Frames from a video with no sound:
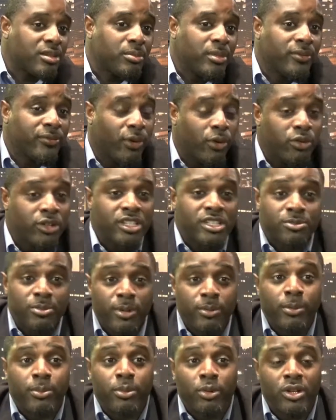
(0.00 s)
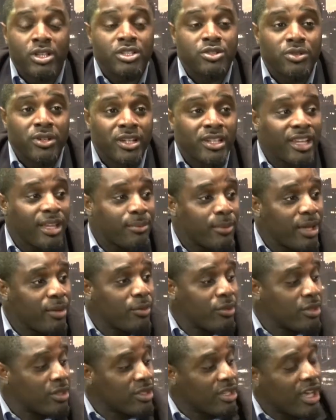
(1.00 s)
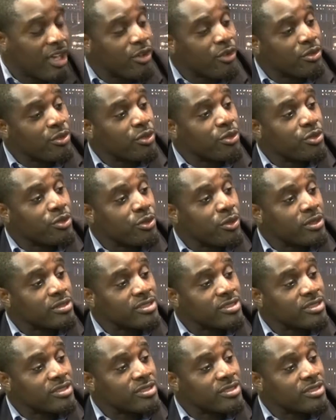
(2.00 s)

before these people pull a trigger, they may want to knock on your door.